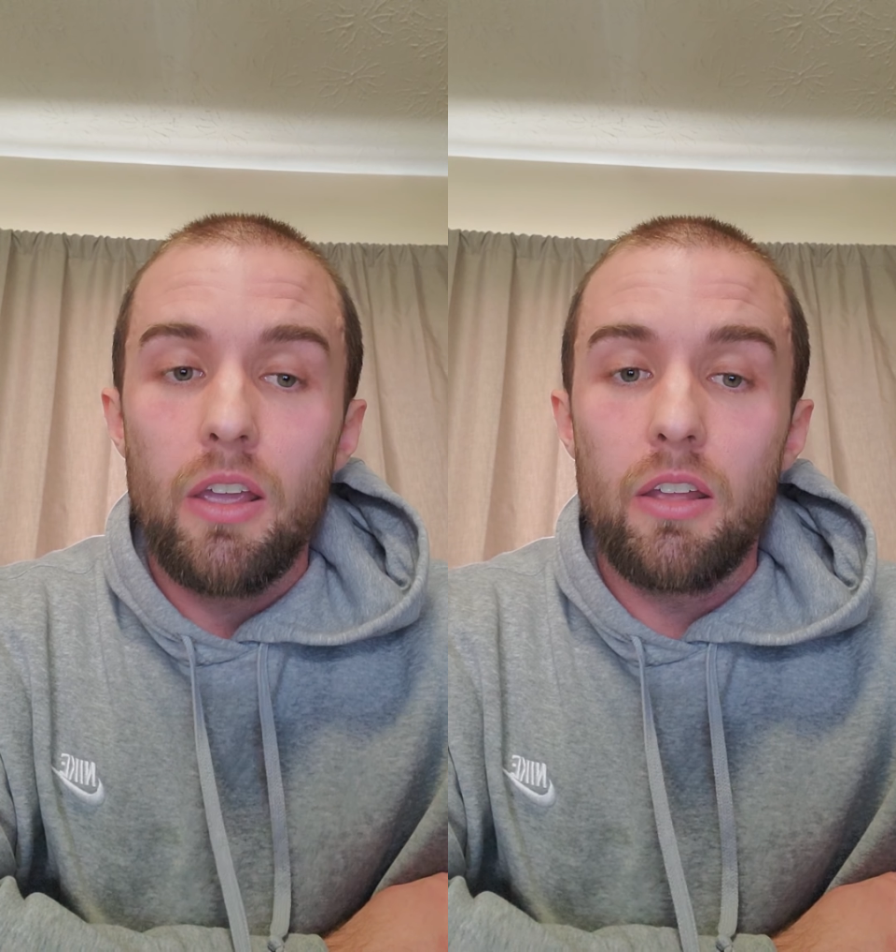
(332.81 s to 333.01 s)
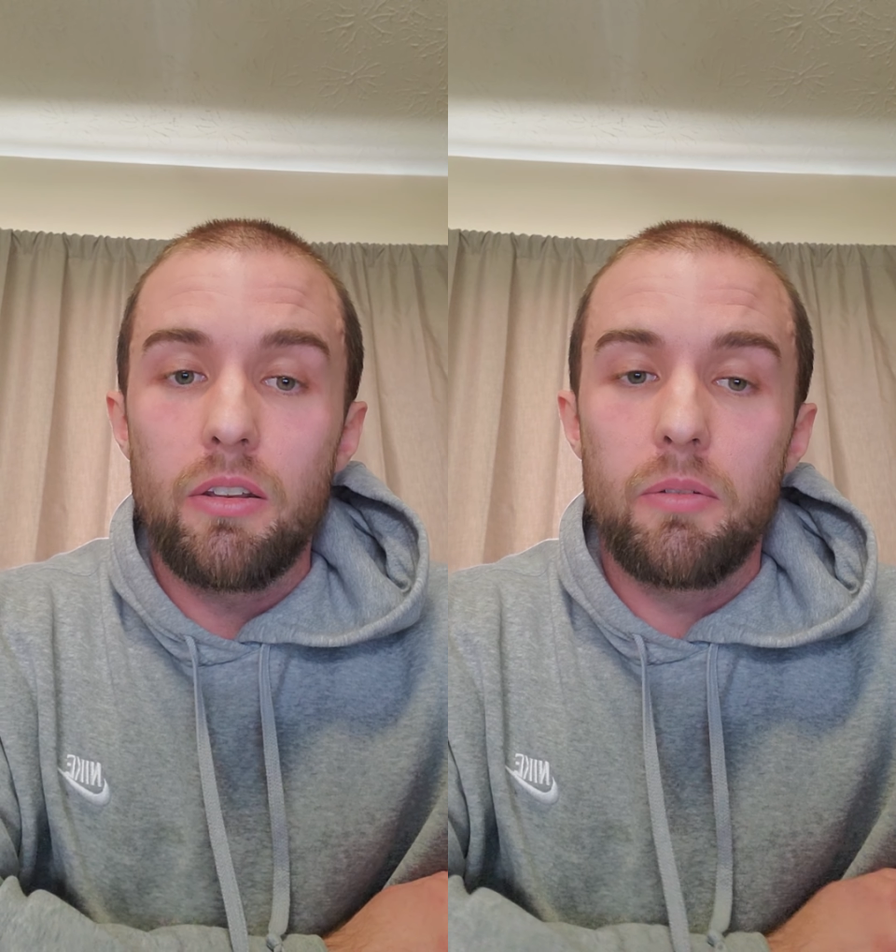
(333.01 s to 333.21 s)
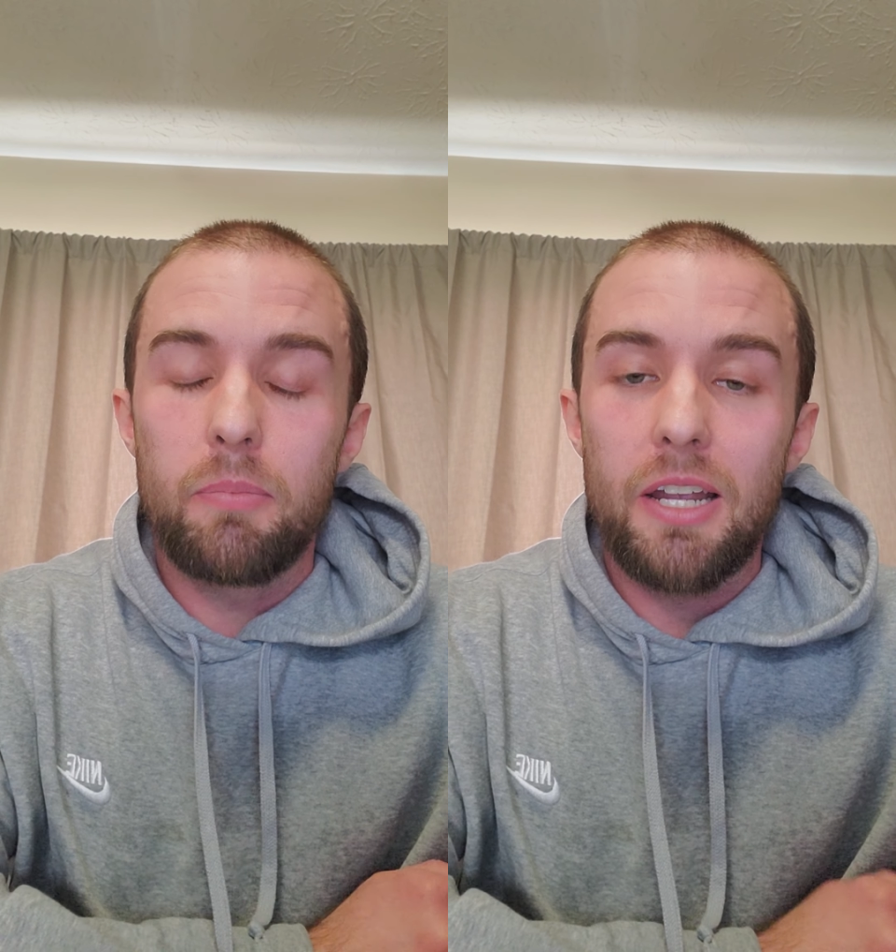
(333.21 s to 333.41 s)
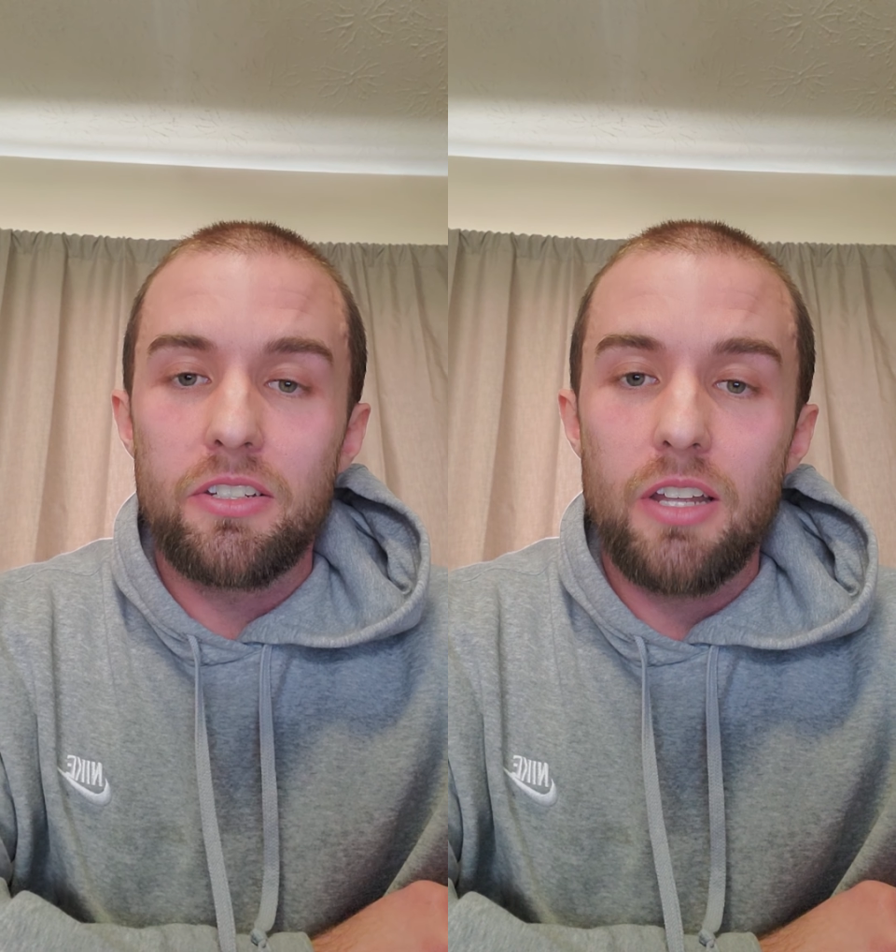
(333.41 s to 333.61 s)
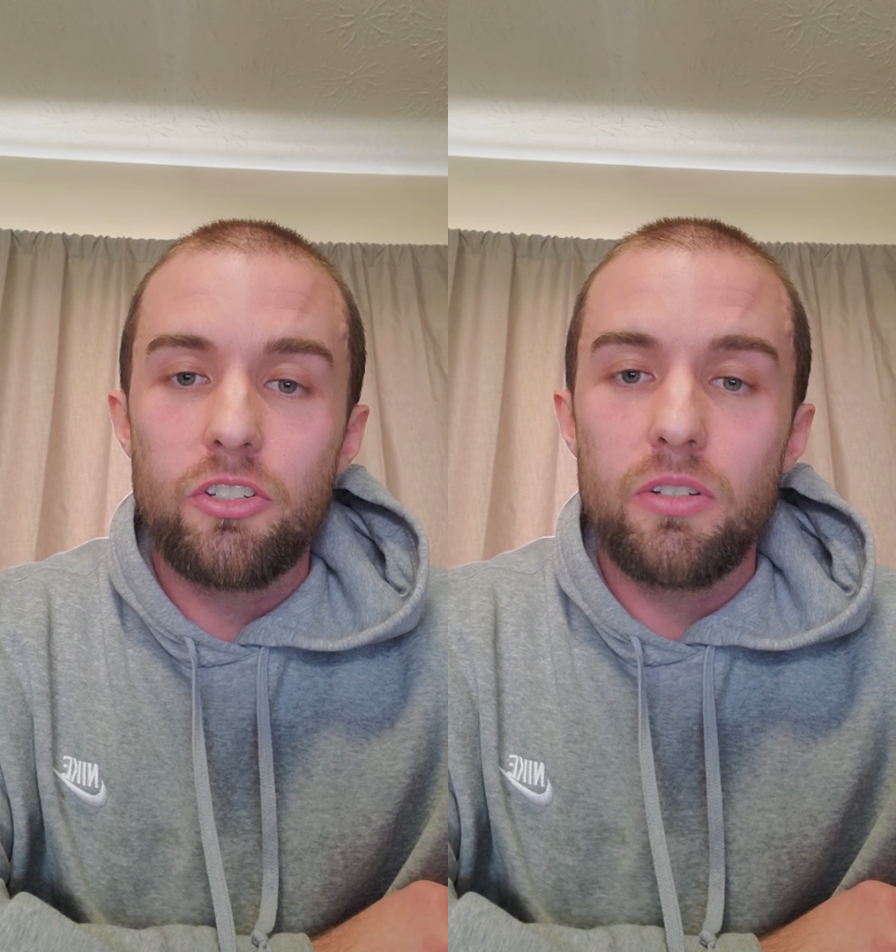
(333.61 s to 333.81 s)
and by
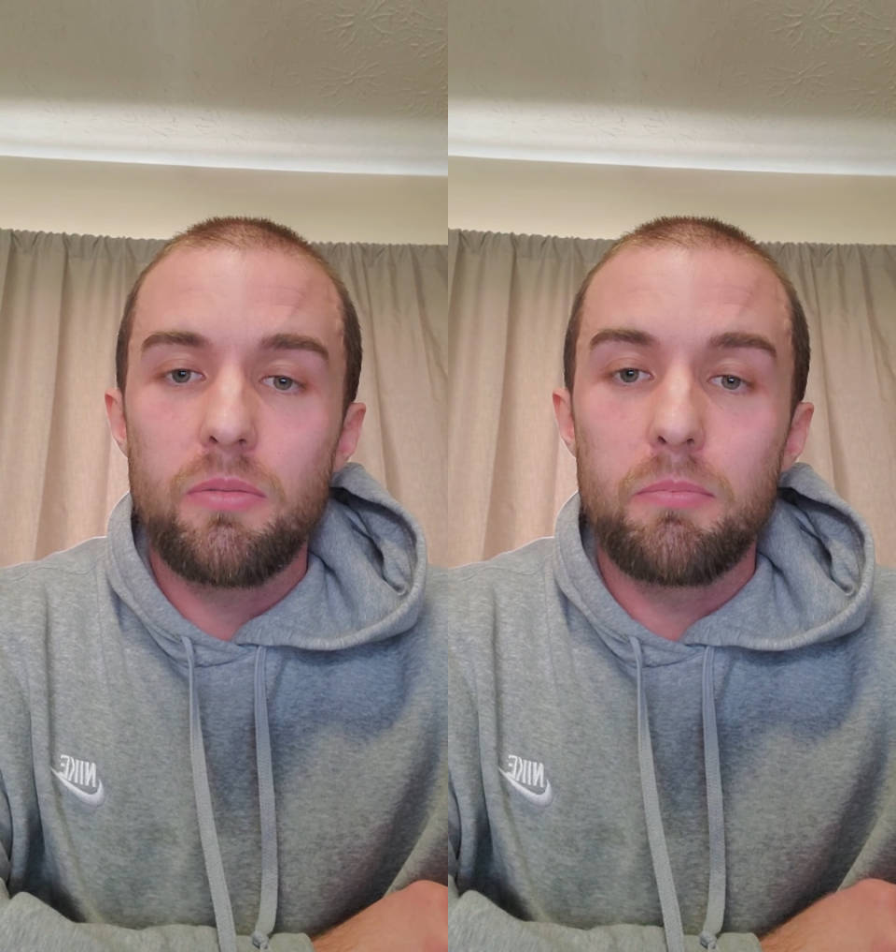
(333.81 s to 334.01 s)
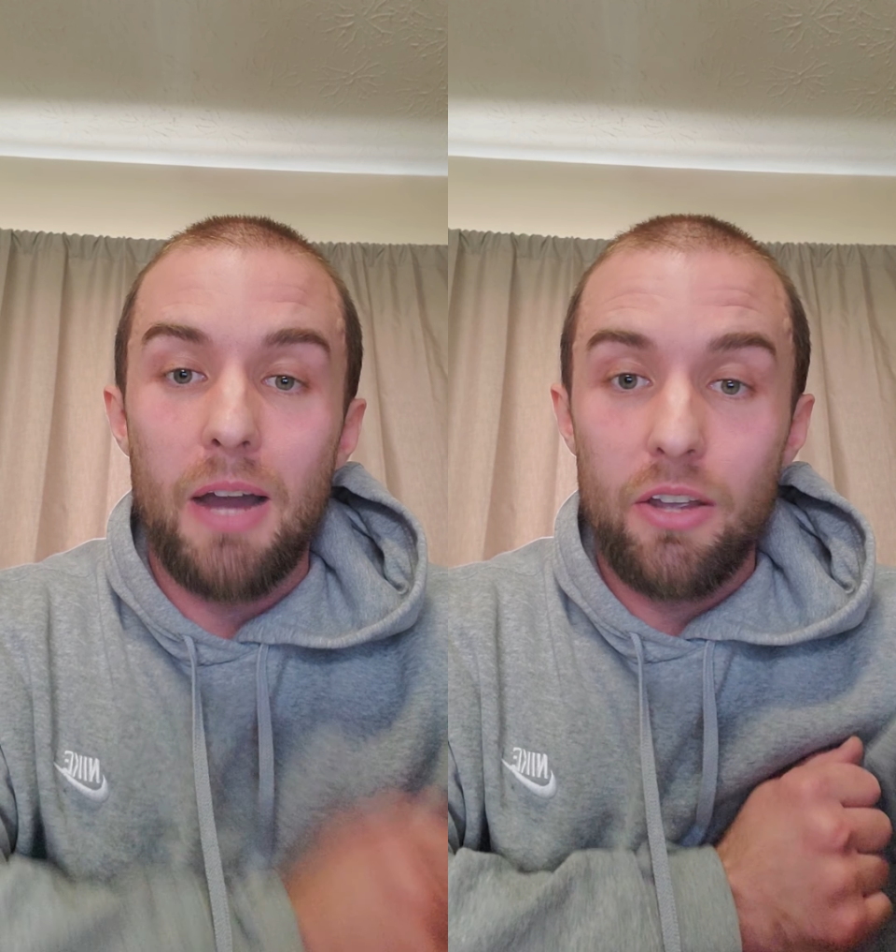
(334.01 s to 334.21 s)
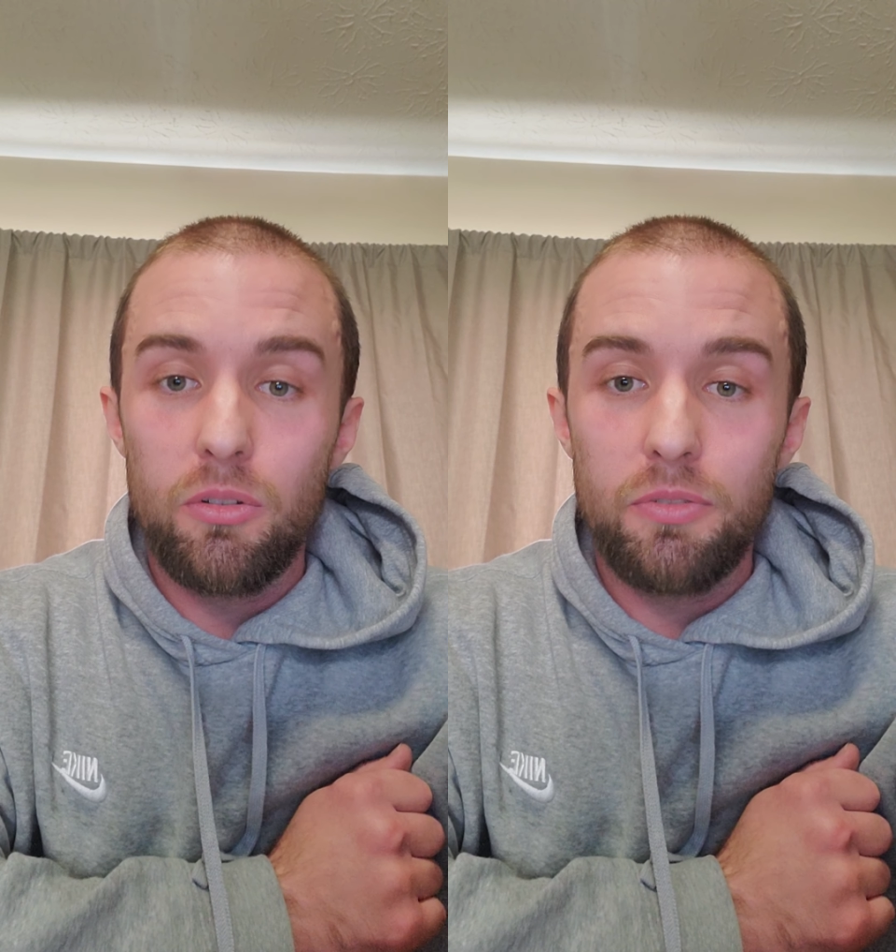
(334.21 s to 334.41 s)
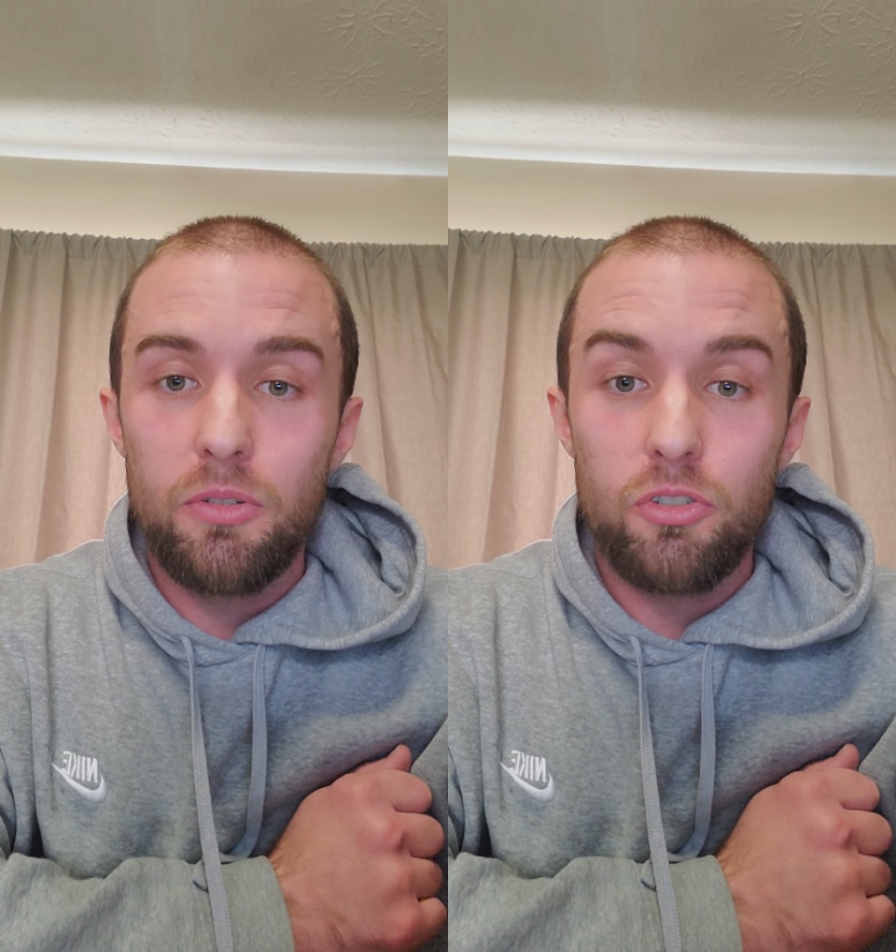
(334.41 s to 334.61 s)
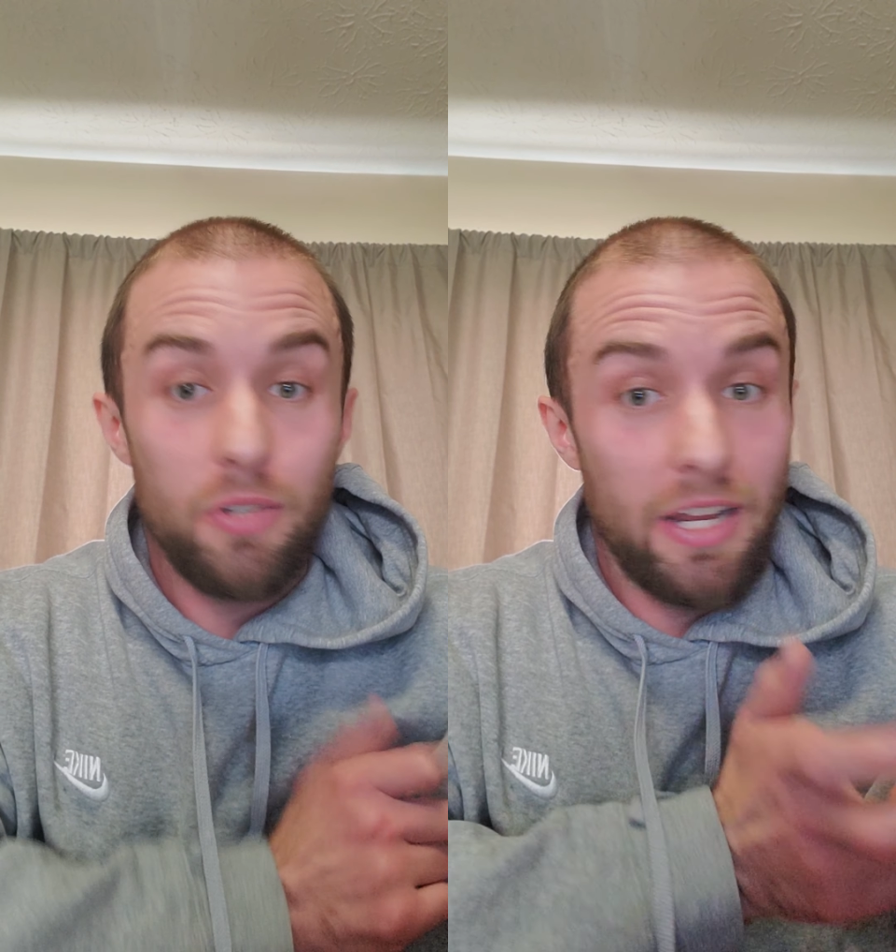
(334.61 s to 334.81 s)
extension my own future